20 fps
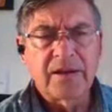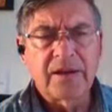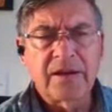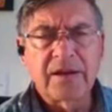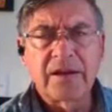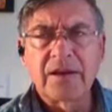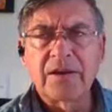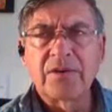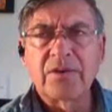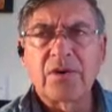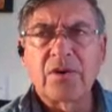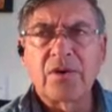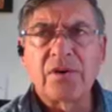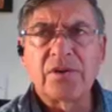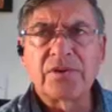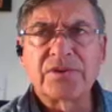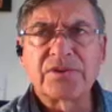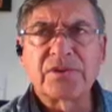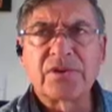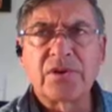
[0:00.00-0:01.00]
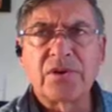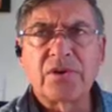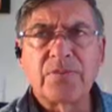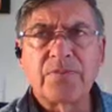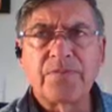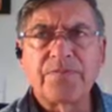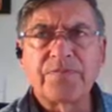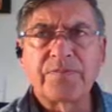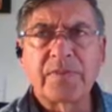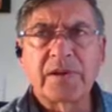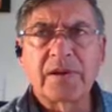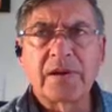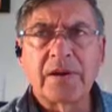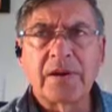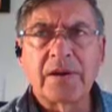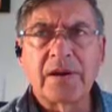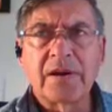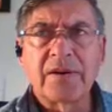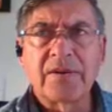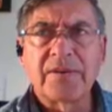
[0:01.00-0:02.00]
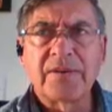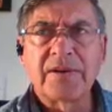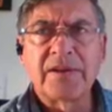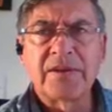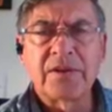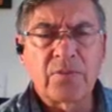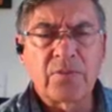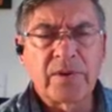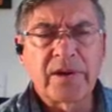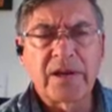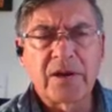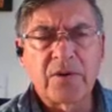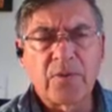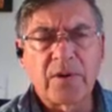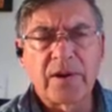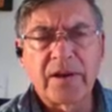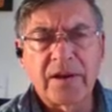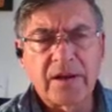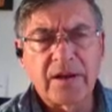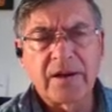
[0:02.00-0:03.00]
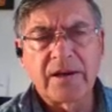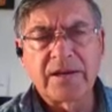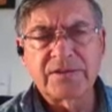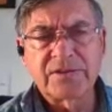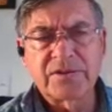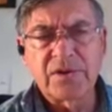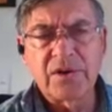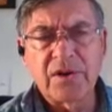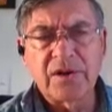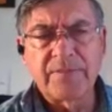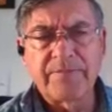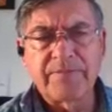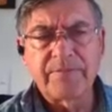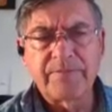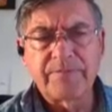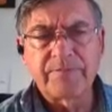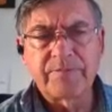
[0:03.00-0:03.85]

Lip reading: And also in the reading one I saw,